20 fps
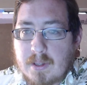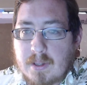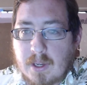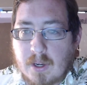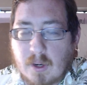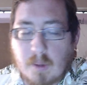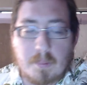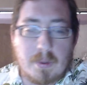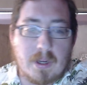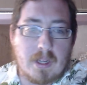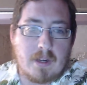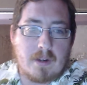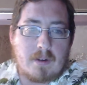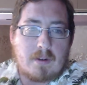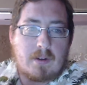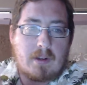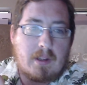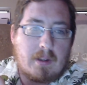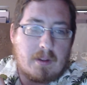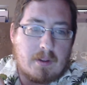But
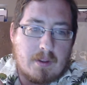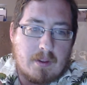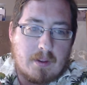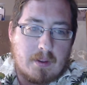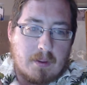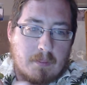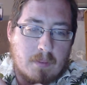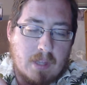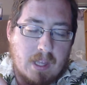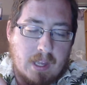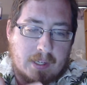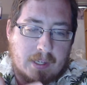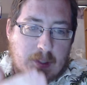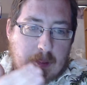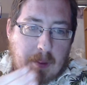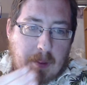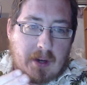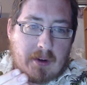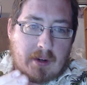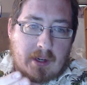
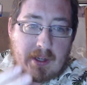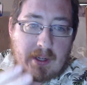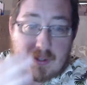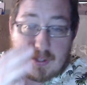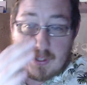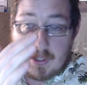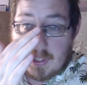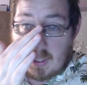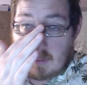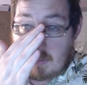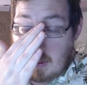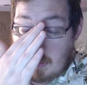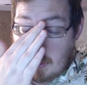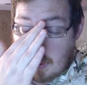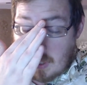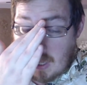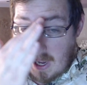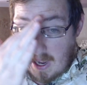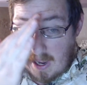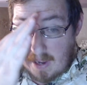experiences that people
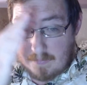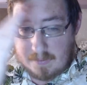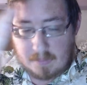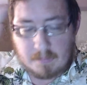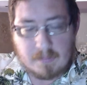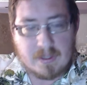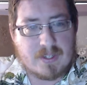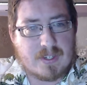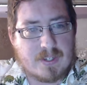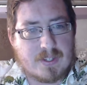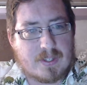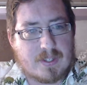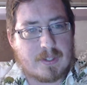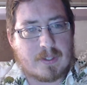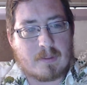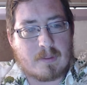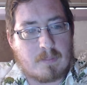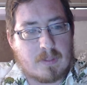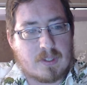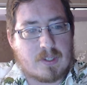have in
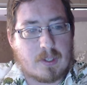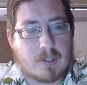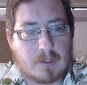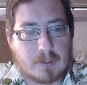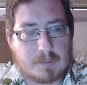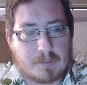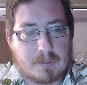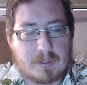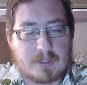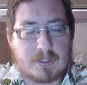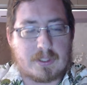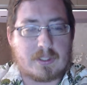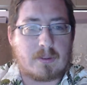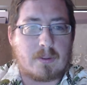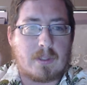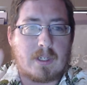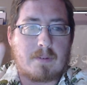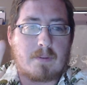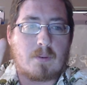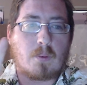mysticism, mystical experiences or
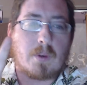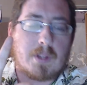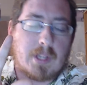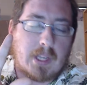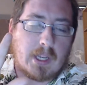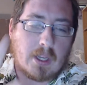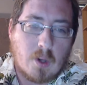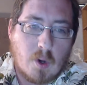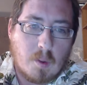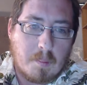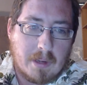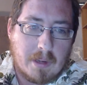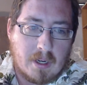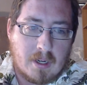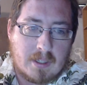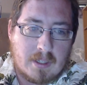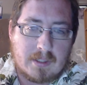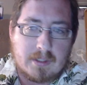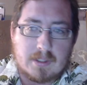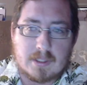whatever, where they go
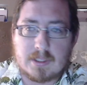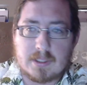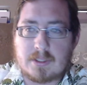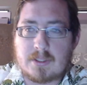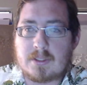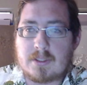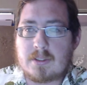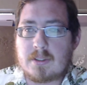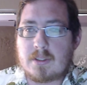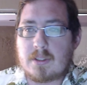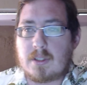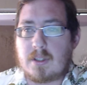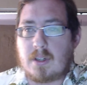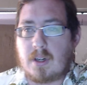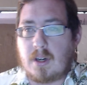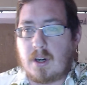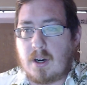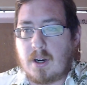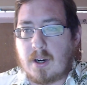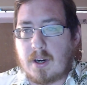beyond this,
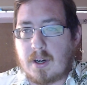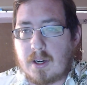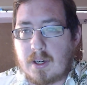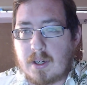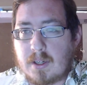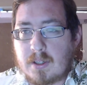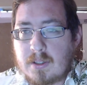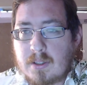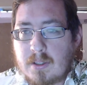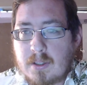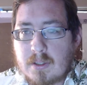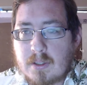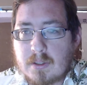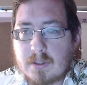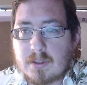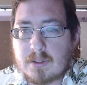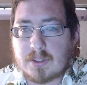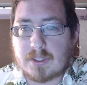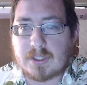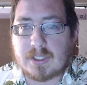are
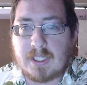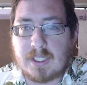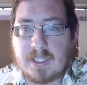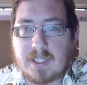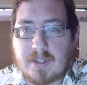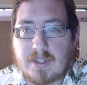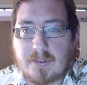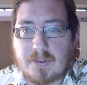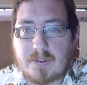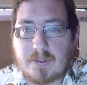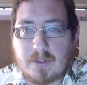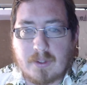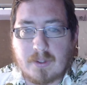seen as,